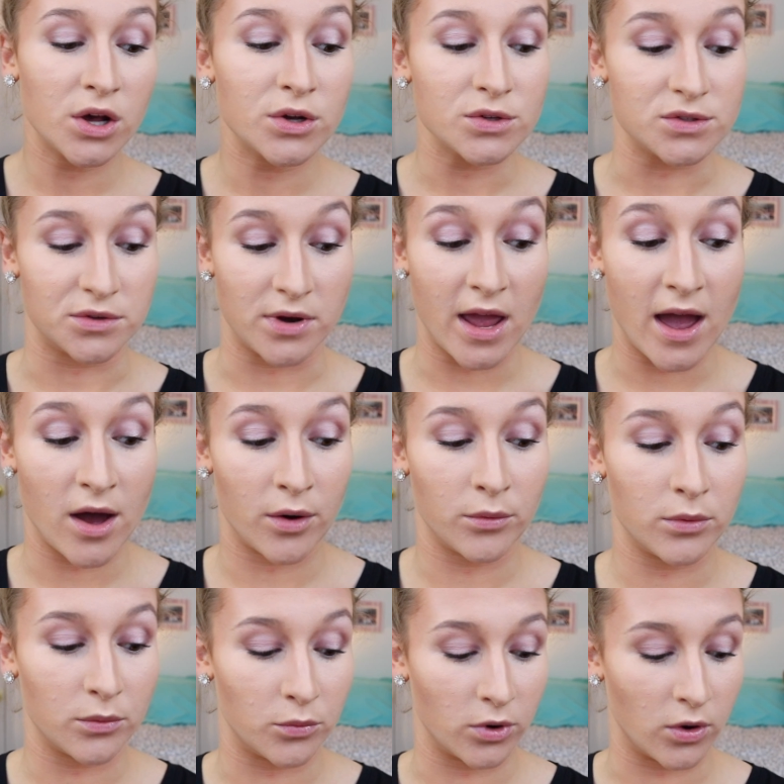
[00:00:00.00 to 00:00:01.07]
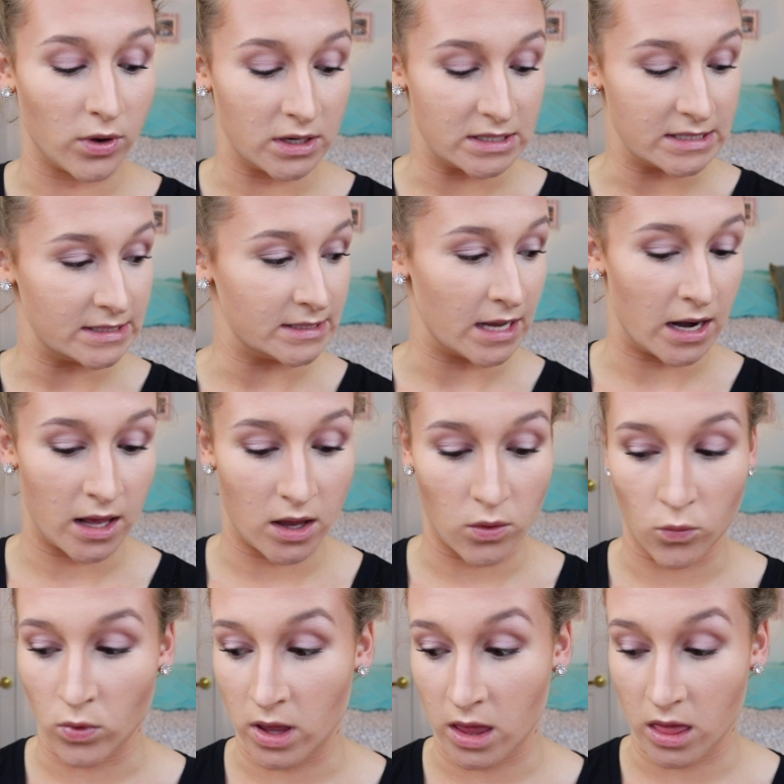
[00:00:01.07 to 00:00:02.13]
So now we're going to set it
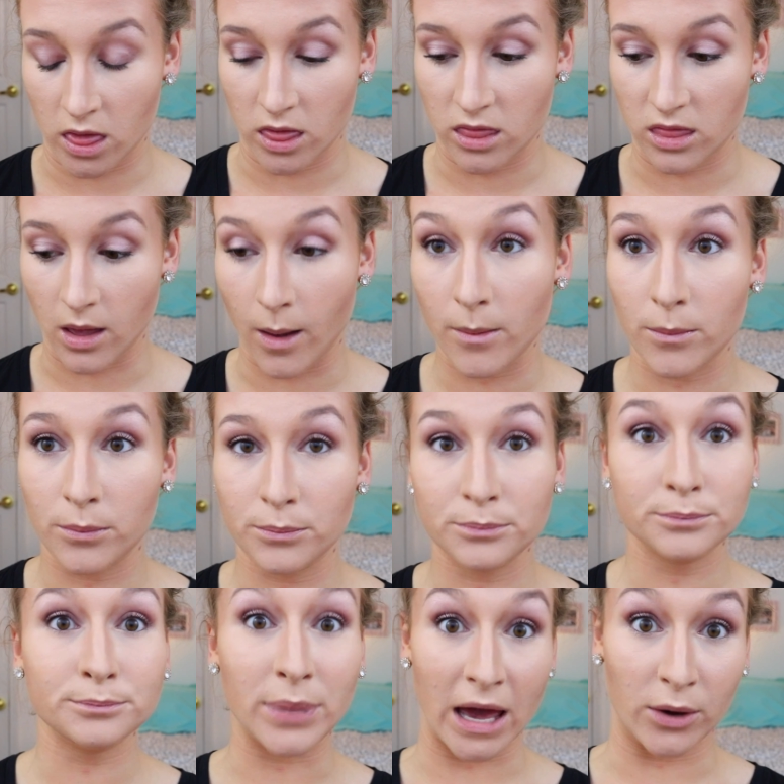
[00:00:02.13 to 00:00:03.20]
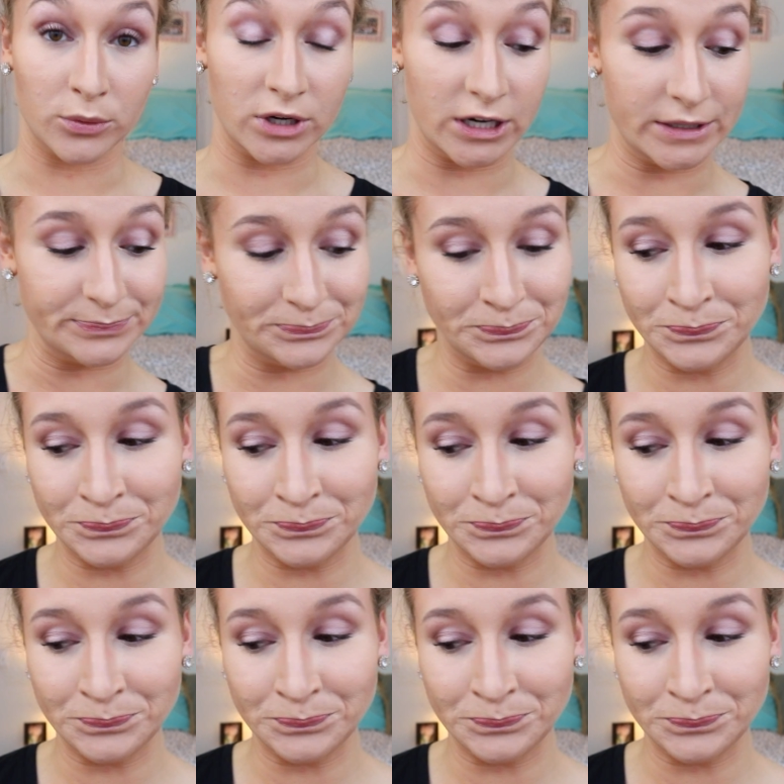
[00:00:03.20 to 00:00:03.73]
with powder.